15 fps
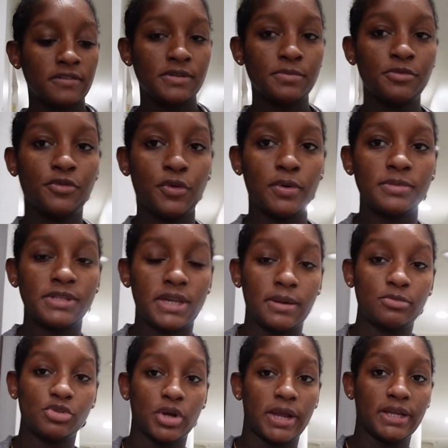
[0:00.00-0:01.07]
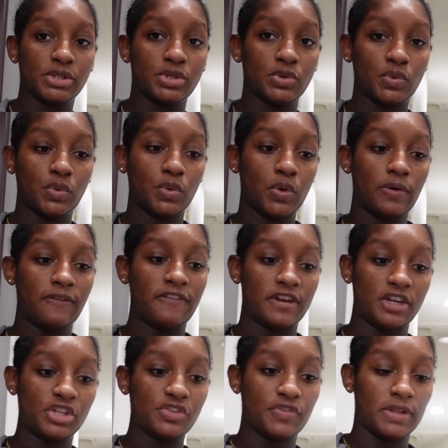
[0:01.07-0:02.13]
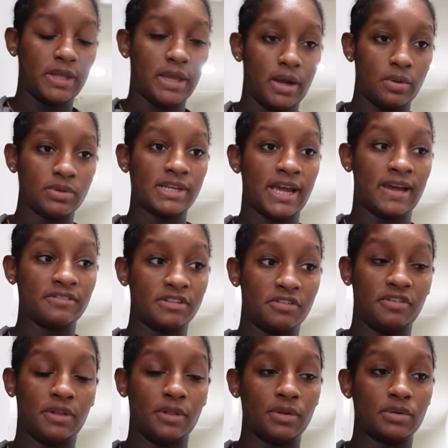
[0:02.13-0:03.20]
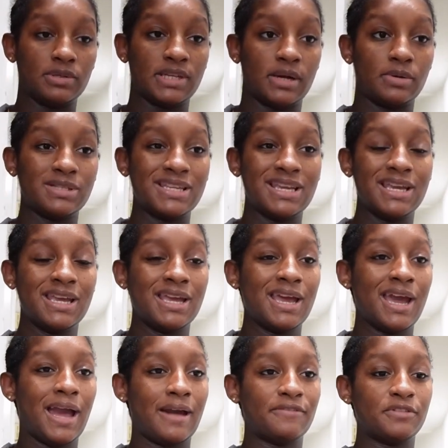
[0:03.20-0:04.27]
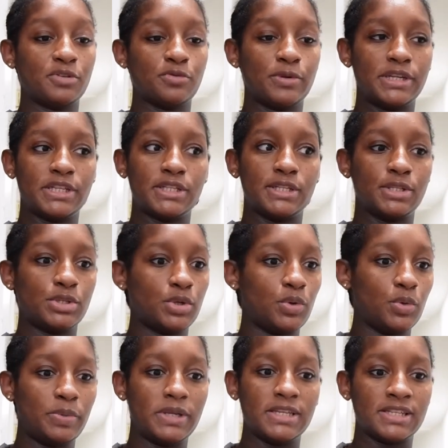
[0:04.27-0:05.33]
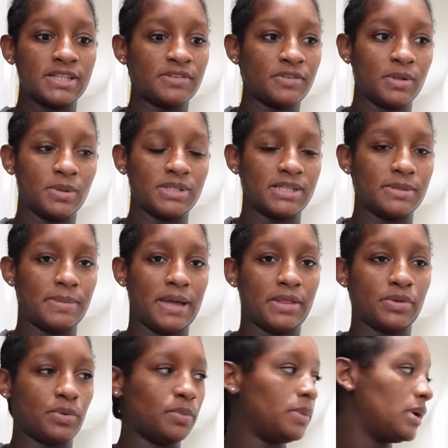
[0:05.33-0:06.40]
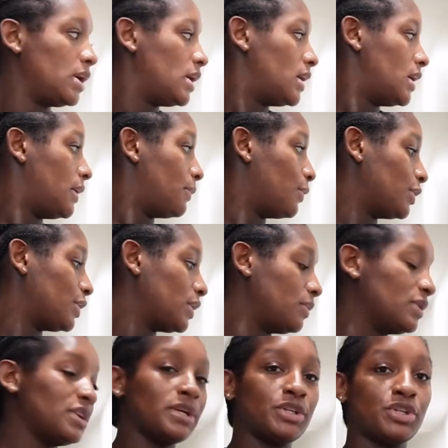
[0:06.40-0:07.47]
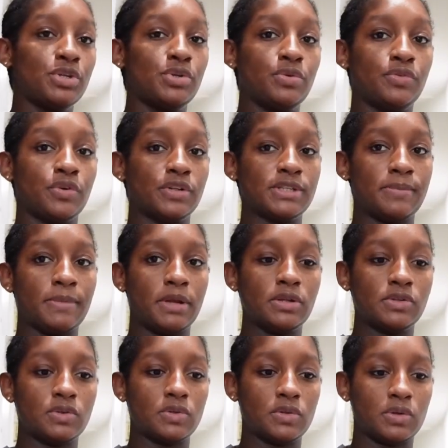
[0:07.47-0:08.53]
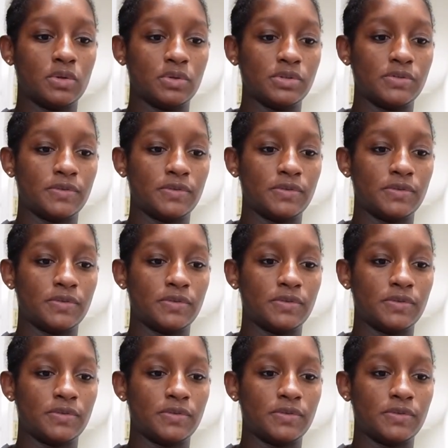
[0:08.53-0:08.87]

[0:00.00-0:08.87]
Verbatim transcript: some forms that I'm trying to finish filling out. I have to fill those out. Have to rinse the two pieces of clothes in the bathroom. I'm wondering what I should do first. I'm gonna do the clothes